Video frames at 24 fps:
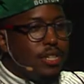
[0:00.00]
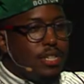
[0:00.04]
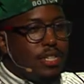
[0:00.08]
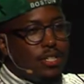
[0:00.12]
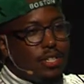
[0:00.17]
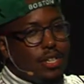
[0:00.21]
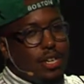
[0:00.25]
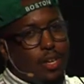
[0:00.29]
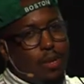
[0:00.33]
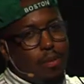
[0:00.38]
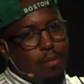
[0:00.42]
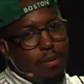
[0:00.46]
did,
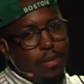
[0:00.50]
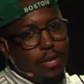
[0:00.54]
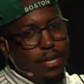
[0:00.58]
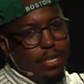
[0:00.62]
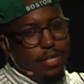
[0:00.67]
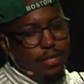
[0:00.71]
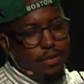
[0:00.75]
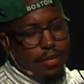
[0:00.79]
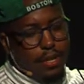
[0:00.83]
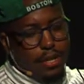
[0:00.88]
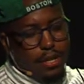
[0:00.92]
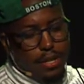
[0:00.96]
I hope you guys
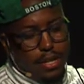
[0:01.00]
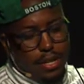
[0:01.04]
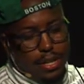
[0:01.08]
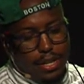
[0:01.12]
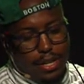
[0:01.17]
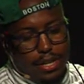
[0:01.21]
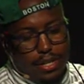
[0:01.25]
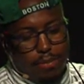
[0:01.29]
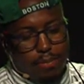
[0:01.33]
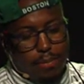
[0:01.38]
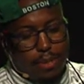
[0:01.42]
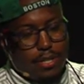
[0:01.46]
read that.
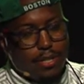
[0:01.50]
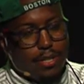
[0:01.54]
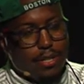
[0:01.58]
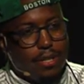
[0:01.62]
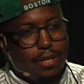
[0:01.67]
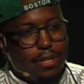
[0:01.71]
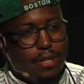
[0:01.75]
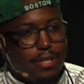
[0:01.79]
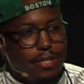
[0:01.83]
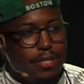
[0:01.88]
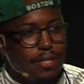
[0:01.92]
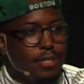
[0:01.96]
That's my
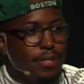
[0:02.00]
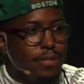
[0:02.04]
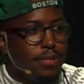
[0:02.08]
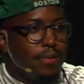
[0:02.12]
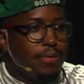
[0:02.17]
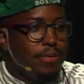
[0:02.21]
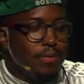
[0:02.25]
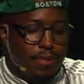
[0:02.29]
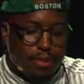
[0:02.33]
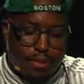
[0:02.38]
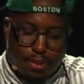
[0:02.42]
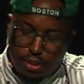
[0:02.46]
talk, so.
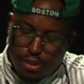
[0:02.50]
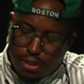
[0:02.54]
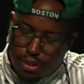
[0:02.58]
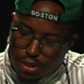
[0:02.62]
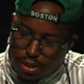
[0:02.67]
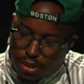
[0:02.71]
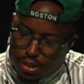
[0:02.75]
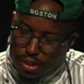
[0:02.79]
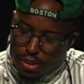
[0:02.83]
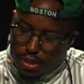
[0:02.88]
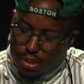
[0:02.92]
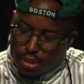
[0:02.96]

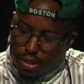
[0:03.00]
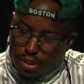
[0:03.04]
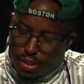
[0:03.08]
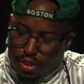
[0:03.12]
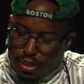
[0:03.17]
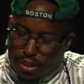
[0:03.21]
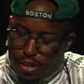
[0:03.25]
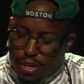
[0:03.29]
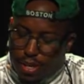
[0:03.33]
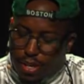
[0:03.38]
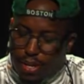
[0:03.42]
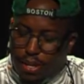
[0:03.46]

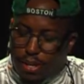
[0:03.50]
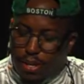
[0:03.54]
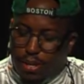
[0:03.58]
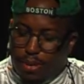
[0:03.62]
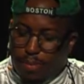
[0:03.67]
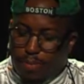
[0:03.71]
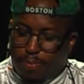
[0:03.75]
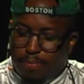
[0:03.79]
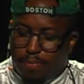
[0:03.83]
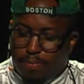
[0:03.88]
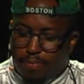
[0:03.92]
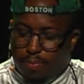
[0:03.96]

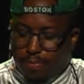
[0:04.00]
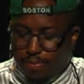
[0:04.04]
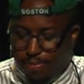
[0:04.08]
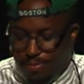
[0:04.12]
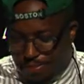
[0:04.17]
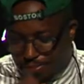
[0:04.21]
Um,